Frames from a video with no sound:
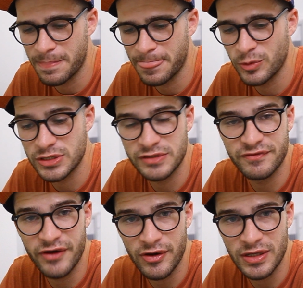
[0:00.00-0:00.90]
which is
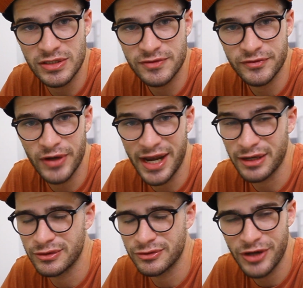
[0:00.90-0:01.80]
very useful, and
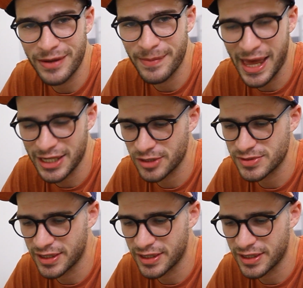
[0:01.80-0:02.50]
had great matchups